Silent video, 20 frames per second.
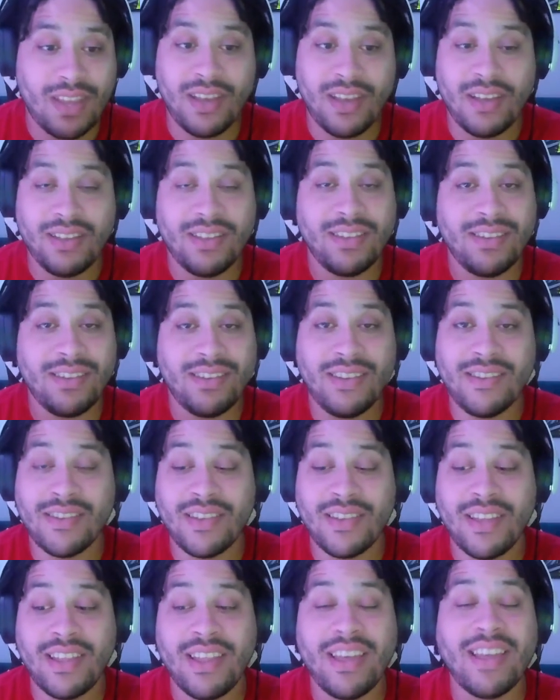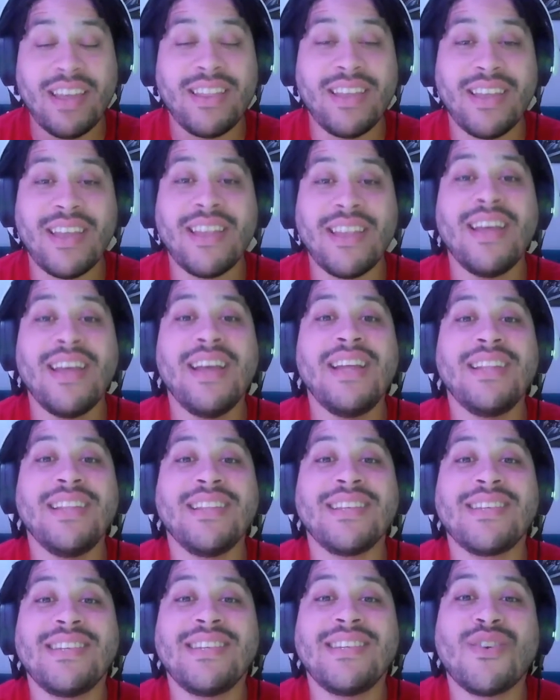the season it, it, the
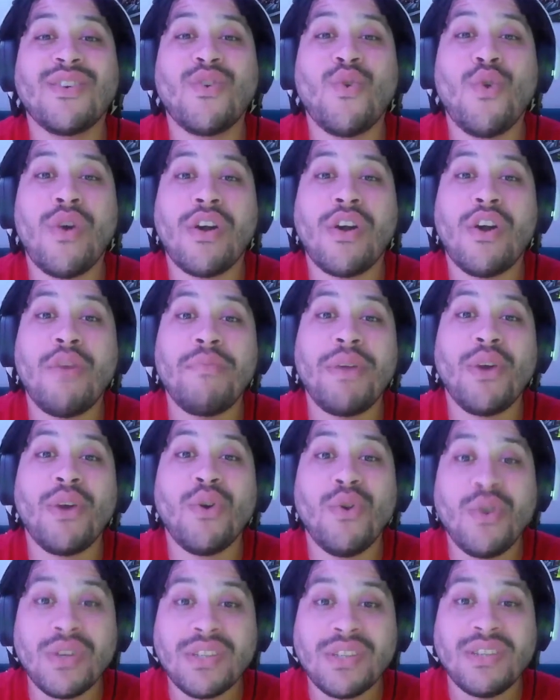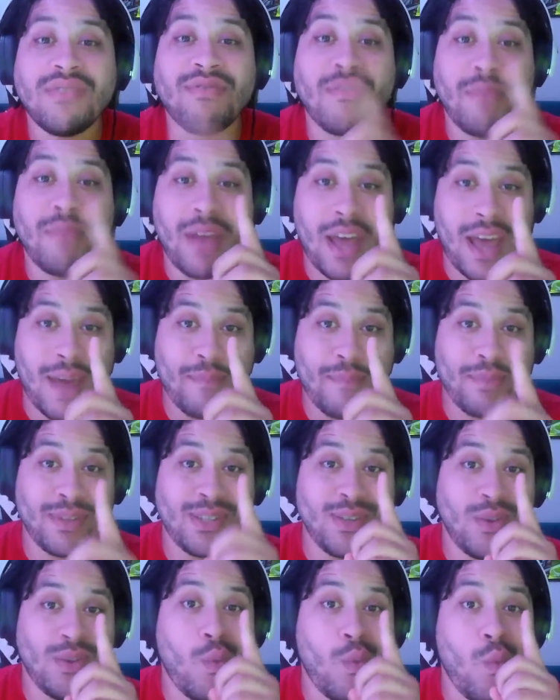season got me hooked from
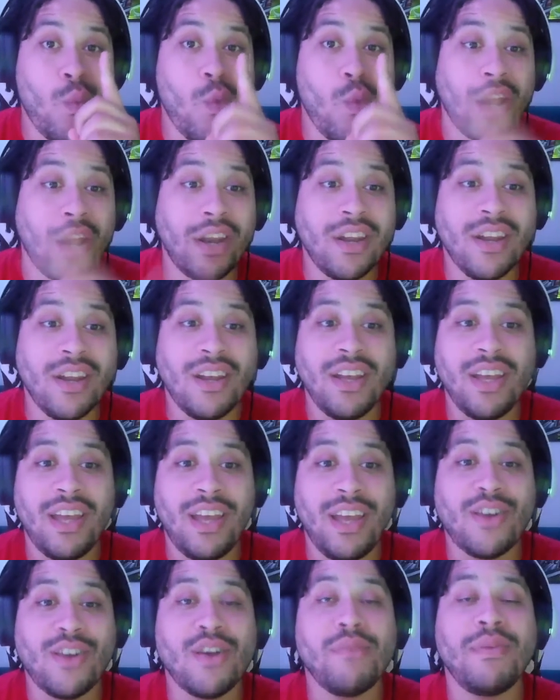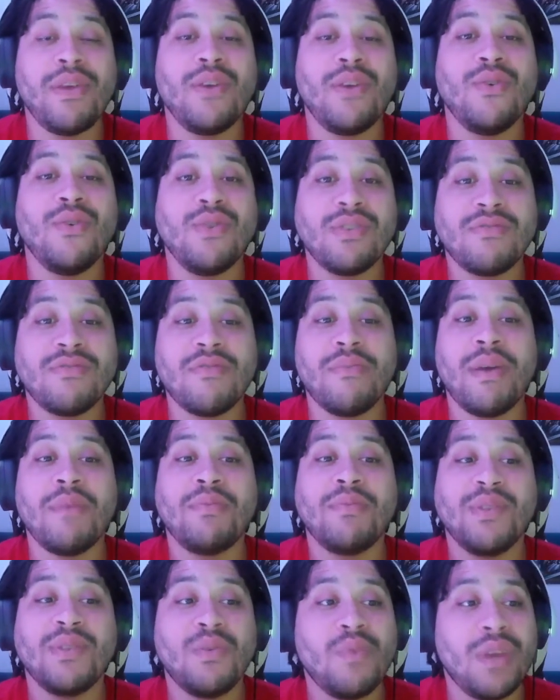episode one. It got me hooked from
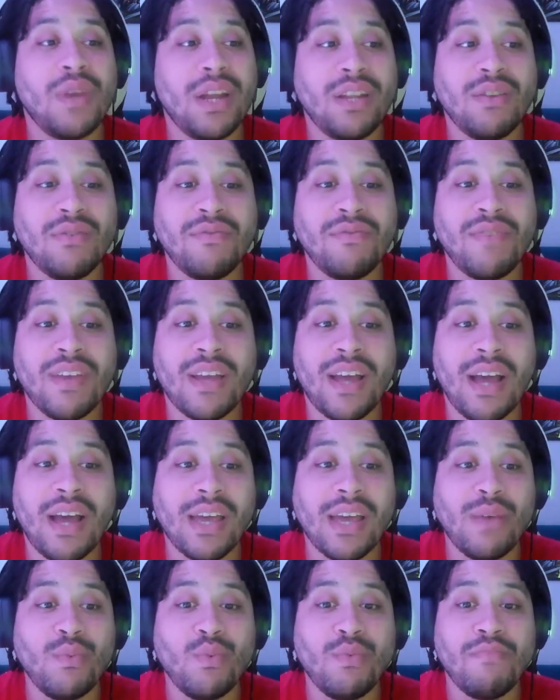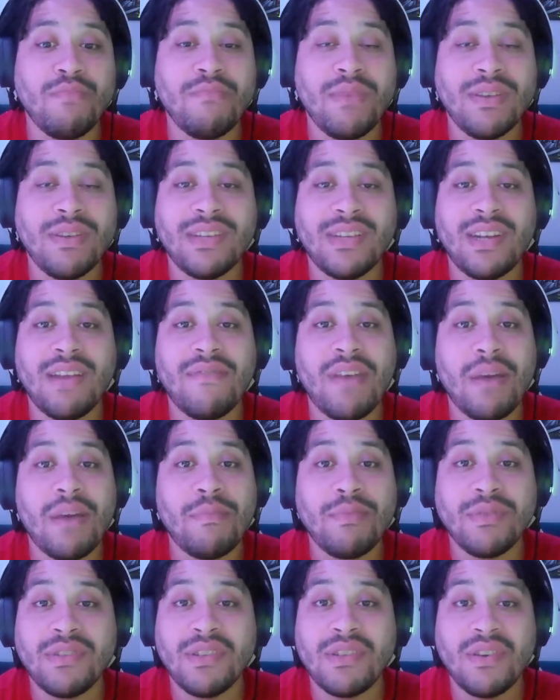episode one. I don't think I will miss another
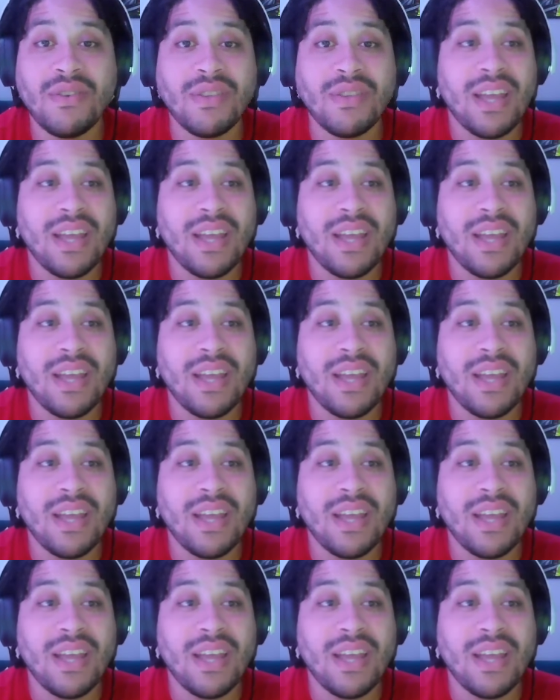episode